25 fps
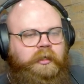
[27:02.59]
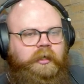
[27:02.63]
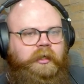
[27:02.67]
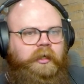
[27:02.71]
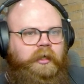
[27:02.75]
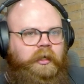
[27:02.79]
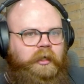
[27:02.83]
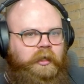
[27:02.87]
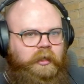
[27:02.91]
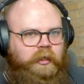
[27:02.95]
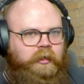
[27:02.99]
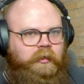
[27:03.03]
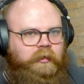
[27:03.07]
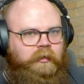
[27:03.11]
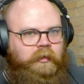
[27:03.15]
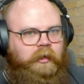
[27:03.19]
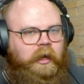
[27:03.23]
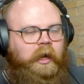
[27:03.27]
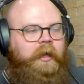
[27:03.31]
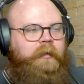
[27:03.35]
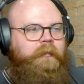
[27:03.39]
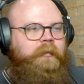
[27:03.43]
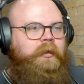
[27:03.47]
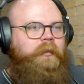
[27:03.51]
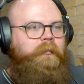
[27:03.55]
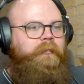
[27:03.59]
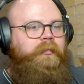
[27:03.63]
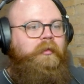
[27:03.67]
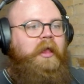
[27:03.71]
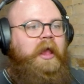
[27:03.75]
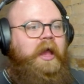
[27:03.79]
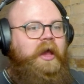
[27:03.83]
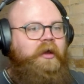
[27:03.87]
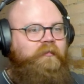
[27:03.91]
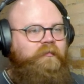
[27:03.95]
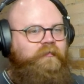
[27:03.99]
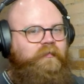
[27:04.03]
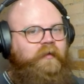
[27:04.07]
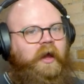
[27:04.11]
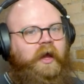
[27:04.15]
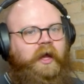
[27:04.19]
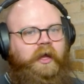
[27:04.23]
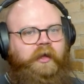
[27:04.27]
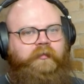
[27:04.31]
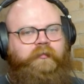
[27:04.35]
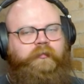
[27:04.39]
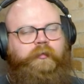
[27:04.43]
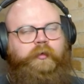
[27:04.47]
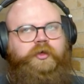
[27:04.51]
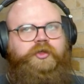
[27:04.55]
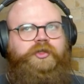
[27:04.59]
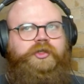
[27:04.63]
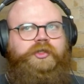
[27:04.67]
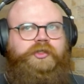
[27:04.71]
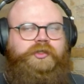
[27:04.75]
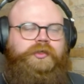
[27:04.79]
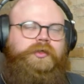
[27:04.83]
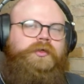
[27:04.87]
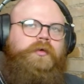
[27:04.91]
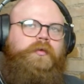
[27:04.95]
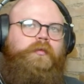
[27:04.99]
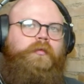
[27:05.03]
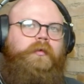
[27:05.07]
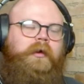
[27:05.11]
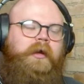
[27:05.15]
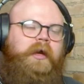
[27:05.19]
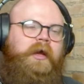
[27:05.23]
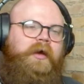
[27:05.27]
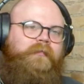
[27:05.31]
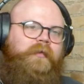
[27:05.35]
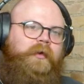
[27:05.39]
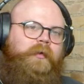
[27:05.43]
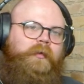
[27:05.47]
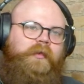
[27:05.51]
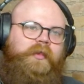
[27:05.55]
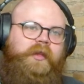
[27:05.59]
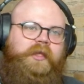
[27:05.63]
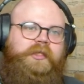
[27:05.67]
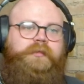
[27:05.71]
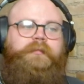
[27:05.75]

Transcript: in I'm in plat five, which is where everyone that's